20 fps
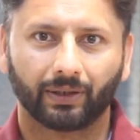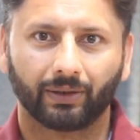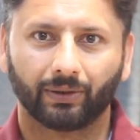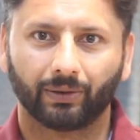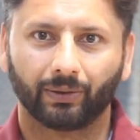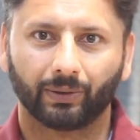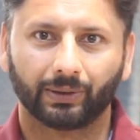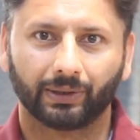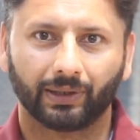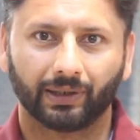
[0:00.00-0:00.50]

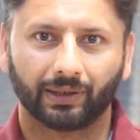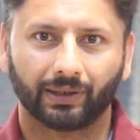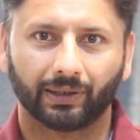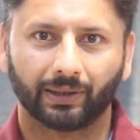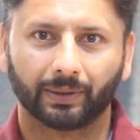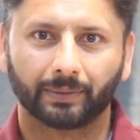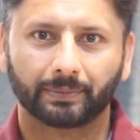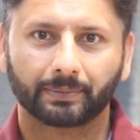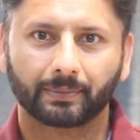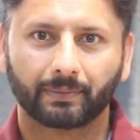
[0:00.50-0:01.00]
All
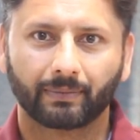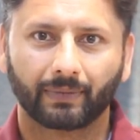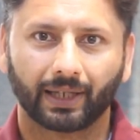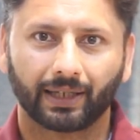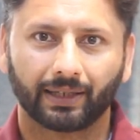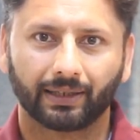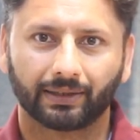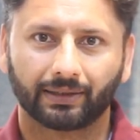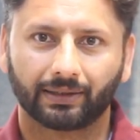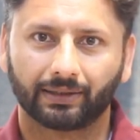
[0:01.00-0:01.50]
the
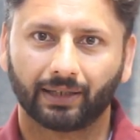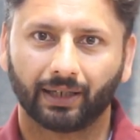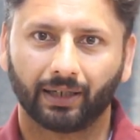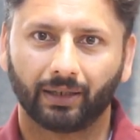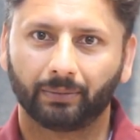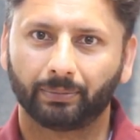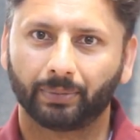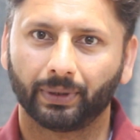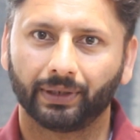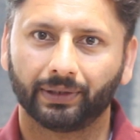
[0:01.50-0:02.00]

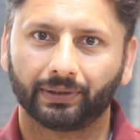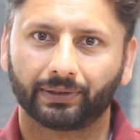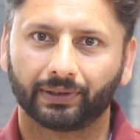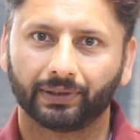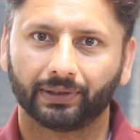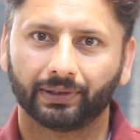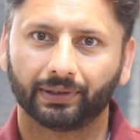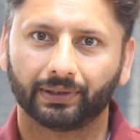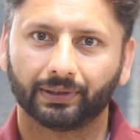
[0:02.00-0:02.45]
therapies